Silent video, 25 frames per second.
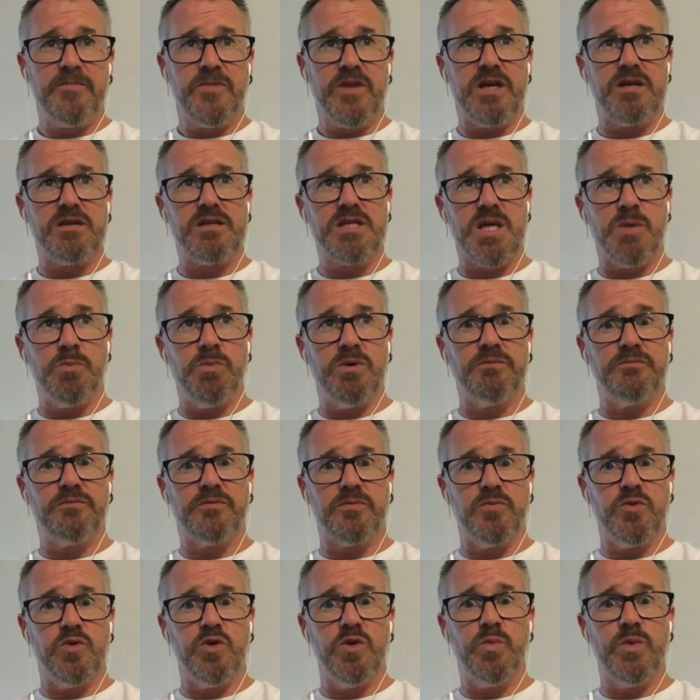as someone
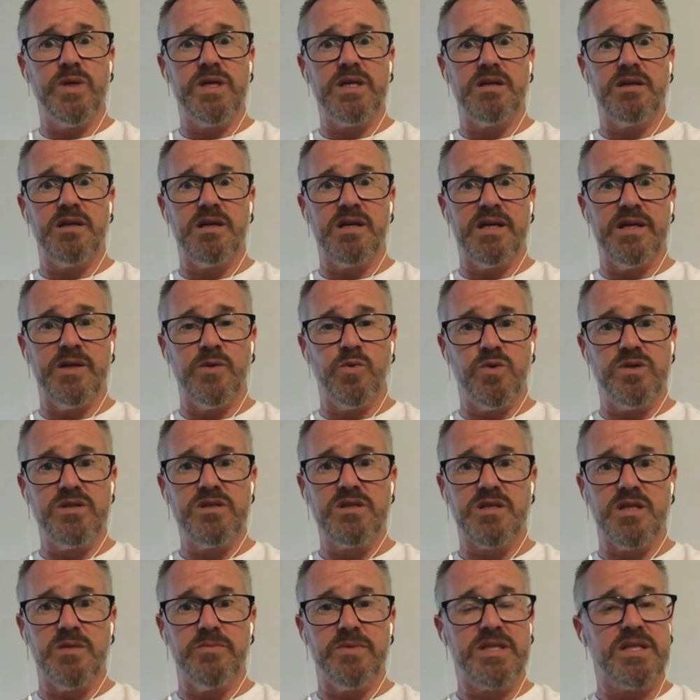from whom we can gain
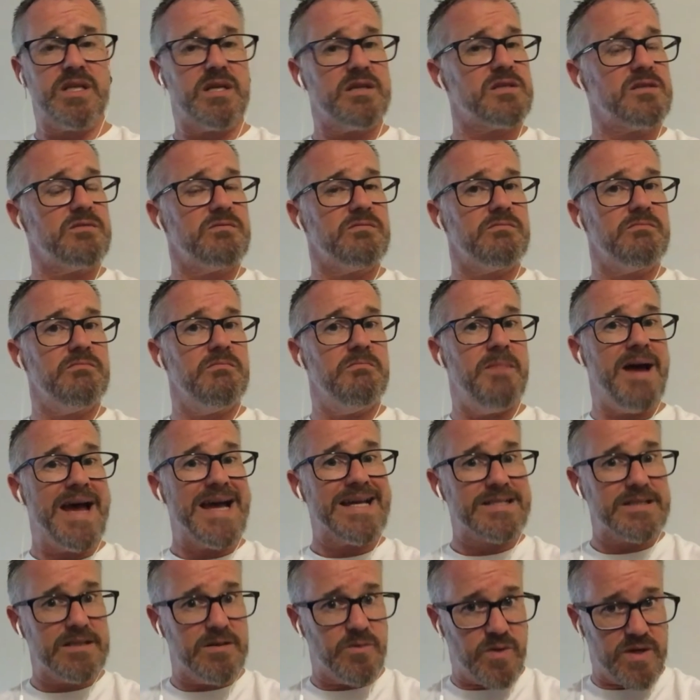wisdom, it doesn't
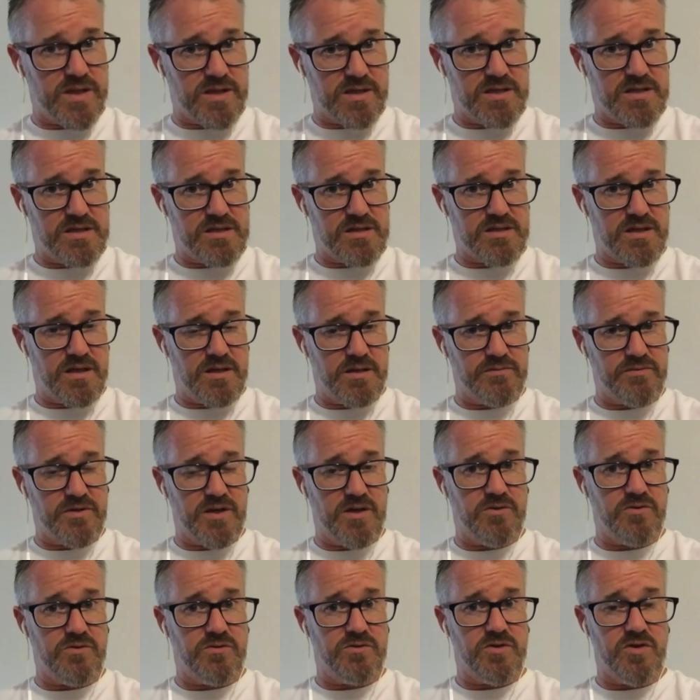matter whether he's Son of
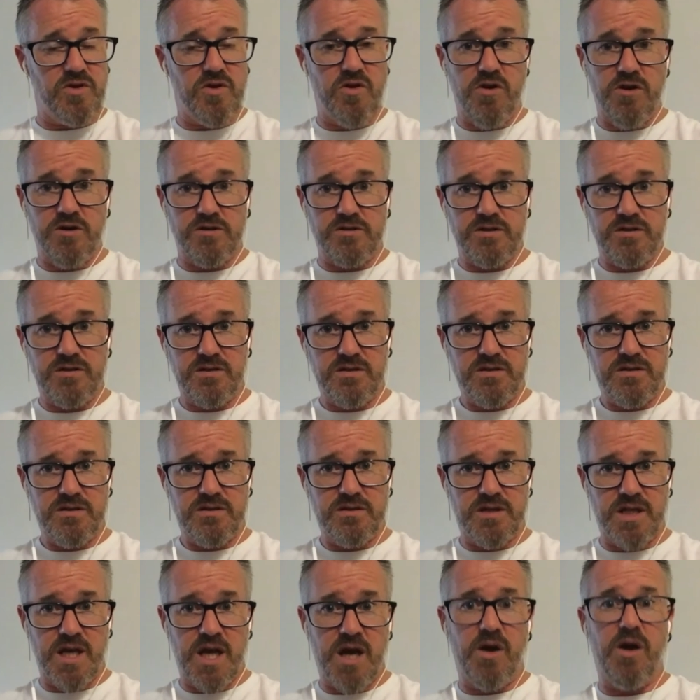God or not.
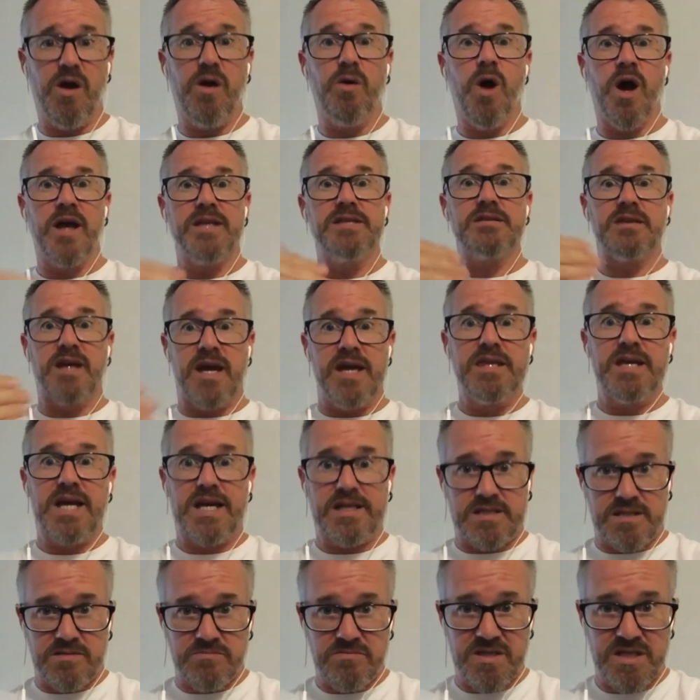Now, I say that
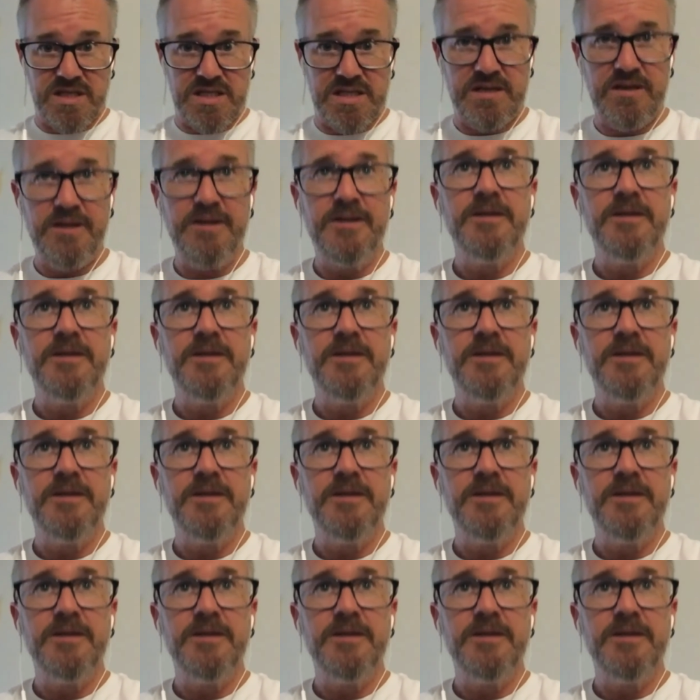to mean,